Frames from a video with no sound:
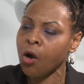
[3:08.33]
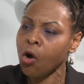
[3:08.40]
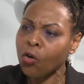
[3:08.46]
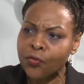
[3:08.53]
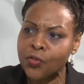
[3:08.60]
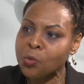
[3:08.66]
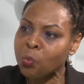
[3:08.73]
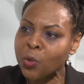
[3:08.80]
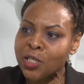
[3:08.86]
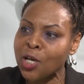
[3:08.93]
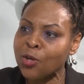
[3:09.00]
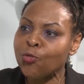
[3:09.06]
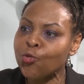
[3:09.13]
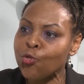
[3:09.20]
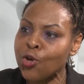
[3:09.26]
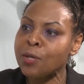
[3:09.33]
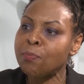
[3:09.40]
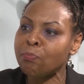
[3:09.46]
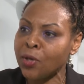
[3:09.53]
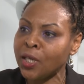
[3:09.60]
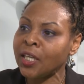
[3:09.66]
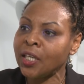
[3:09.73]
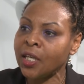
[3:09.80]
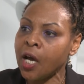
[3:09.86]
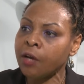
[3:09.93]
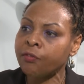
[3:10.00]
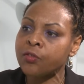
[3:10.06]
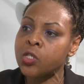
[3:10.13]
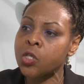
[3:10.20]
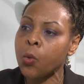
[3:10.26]
Often we don't dream big
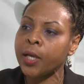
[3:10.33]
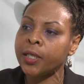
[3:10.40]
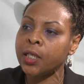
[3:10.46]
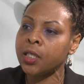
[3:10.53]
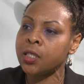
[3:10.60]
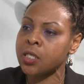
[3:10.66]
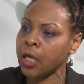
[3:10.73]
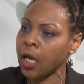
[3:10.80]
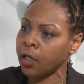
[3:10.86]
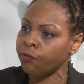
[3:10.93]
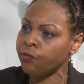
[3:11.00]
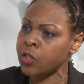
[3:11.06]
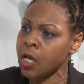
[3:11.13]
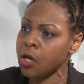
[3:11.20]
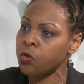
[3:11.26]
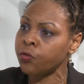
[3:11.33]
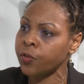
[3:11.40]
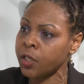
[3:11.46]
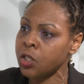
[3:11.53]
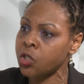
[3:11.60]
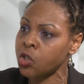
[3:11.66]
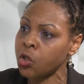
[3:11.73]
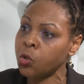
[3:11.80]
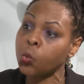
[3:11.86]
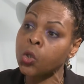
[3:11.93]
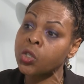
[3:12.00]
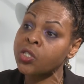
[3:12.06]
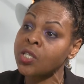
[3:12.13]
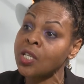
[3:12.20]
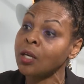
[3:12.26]
enough, so I need to kind of delve into
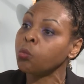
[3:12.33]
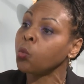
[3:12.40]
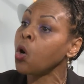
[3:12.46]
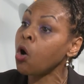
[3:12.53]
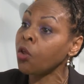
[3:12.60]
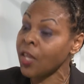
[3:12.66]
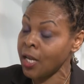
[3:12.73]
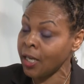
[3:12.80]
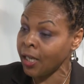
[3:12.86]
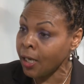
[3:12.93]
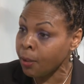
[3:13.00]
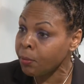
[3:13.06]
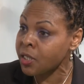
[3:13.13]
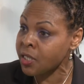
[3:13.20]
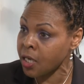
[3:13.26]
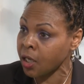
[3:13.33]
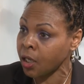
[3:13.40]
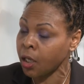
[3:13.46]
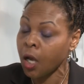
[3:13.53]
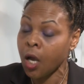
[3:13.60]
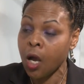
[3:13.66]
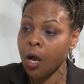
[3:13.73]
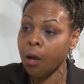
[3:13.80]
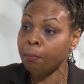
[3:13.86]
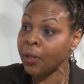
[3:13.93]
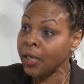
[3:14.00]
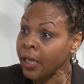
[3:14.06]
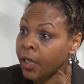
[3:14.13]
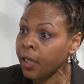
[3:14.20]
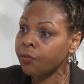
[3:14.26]
what's the, what are their limiting
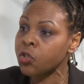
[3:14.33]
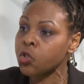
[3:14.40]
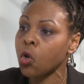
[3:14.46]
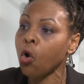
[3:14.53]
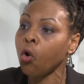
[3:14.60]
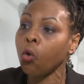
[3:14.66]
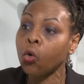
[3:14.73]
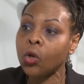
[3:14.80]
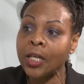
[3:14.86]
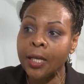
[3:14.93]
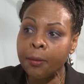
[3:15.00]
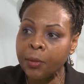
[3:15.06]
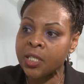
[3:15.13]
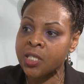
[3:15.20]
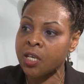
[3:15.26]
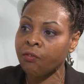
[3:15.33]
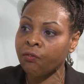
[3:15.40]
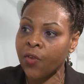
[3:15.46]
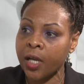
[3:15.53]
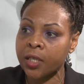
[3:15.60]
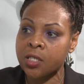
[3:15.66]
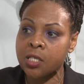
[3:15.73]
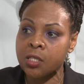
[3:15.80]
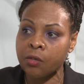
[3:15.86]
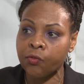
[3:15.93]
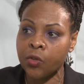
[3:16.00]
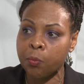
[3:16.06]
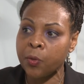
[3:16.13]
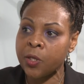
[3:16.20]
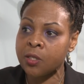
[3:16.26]
beliefs or limiting factors of
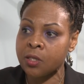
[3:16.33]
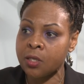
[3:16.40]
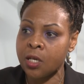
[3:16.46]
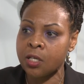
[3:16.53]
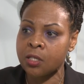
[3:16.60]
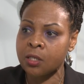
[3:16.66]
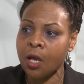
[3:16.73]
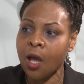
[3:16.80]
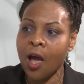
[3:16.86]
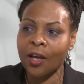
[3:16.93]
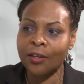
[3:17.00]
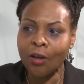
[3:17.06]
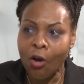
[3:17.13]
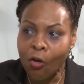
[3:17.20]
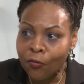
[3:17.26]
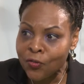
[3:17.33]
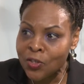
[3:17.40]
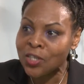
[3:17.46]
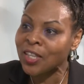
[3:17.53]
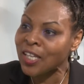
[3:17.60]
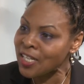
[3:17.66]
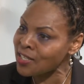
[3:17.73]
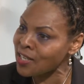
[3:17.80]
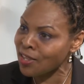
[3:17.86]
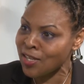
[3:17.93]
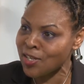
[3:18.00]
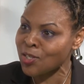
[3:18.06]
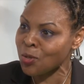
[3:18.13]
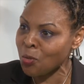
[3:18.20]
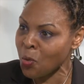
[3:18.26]
the business. And often these are
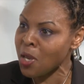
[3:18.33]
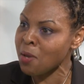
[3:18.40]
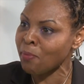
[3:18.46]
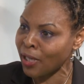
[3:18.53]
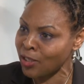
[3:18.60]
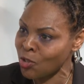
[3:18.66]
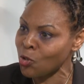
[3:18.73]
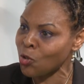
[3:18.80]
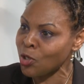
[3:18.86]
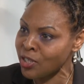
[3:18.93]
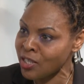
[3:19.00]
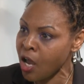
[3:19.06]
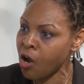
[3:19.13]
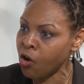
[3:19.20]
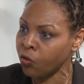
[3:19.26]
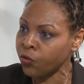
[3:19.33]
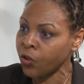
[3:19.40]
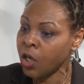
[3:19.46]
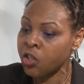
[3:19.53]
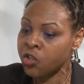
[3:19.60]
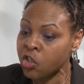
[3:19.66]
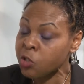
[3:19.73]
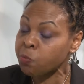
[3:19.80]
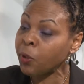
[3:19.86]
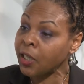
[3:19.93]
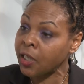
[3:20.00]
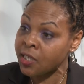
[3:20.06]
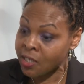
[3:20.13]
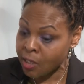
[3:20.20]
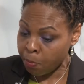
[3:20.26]
things that we imagine ourselves. Just
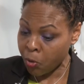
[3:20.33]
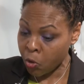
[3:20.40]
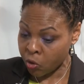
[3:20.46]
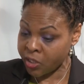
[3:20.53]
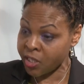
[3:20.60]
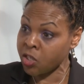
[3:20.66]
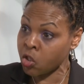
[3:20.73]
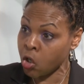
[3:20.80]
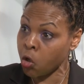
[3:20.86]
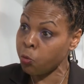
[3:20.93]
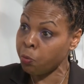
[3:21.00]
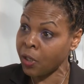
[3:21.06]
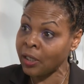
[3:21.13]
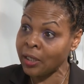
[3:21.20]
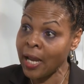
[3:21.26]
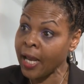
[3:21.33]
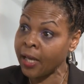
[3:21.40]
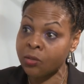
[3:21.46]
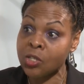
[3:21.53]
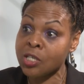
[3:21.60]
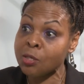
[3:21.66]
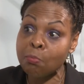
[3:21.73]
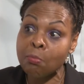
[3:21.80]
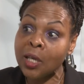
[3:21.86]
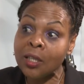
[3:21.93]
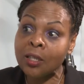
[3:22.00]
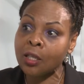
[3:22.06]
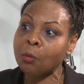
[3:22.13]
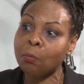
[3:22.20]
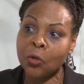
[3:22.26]
because the box is so big now doesn't mean
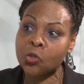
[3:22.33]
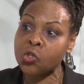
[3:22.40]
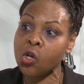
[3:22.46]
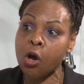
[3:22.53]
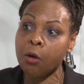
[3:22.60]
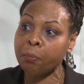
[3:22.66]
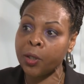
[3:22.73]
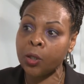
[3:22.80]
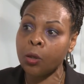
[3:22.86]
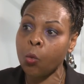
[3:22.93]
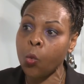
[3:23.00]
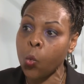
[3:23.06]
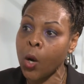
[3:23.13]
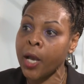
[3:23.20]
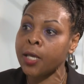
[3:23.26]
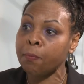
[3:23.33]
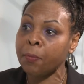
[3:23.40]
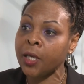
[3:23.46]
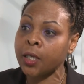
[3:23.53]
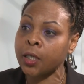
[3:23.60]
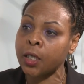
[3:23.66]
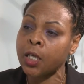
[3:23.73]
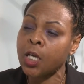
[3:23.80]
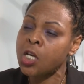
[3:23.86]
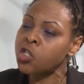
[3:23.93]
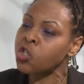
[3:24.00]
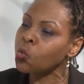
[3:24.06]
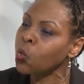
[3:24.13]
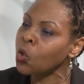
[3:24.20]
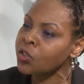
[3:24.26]
that the box can't be way bigger.
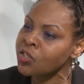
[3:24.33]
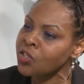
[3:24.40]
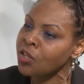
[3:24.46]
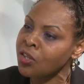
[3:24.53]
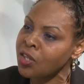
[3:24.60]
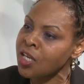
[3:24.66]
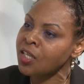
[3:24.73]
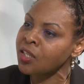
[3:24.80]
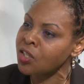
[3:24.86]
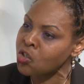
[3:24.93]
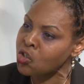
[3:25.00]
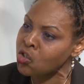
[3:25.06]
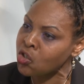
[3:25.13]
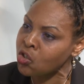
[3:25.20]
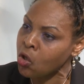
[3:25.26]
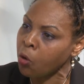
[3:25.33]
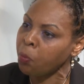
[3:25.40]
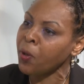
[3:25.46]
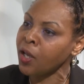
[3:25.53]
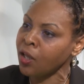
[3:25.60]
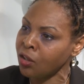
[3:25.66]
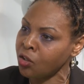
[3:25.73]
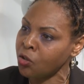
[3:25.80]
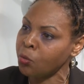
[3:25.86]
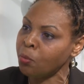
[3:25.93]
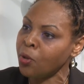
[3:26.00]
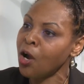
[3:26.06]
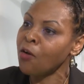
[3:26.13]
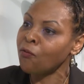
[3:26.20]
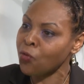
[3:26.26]
So what's the thing that's stopping them
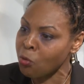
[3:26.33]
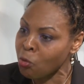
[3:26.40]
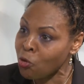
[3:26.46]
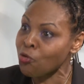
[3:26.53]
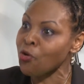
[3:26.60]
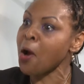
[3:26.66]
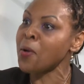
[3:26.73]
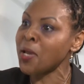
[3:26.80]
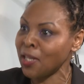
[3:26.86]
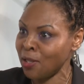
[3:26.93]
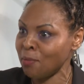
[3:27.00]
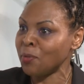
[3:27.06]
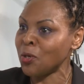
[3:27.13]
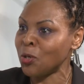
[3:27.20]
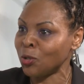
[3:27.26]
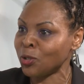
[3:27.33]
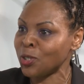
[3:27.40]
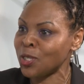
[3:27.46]
from growing the box?